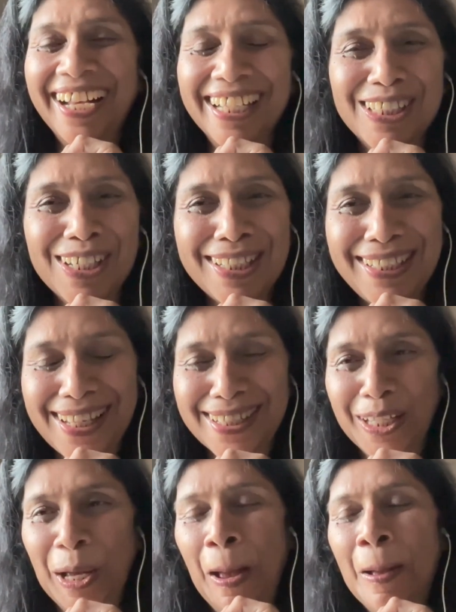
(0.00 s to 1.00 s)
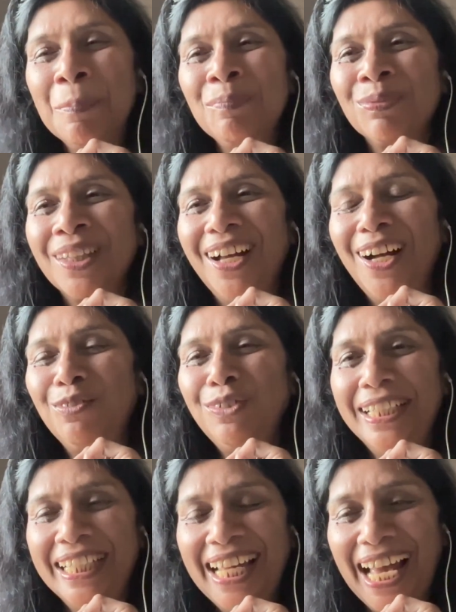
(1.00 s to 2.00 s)
just as a
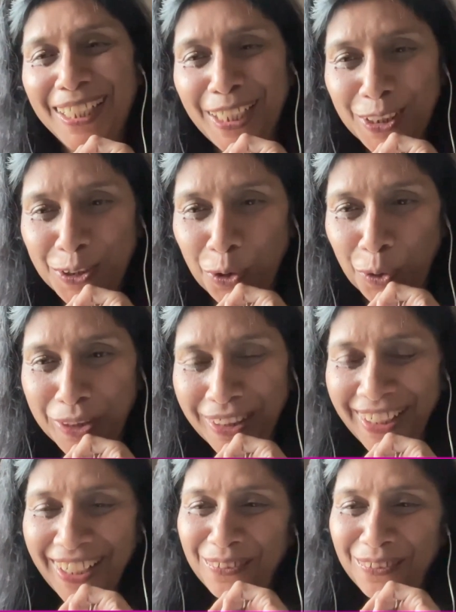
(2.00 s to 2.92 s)
funny anecdote,